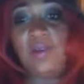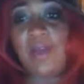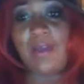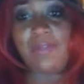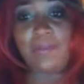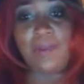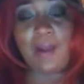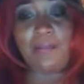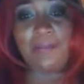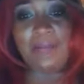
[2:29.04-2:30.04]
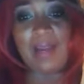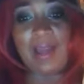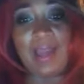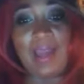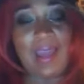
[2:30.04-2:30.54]
don't have the problem that
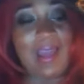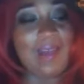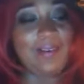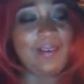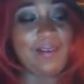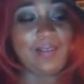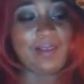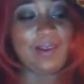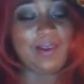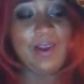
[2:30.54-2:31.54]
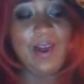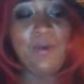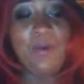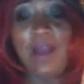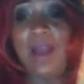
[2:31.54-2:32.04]
I had earlier
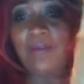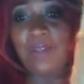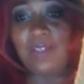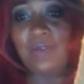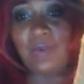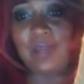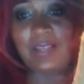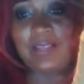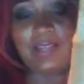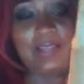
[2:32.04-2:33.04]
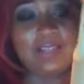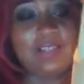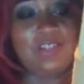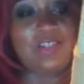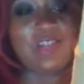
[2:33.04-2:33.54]
when I was doing this. I did this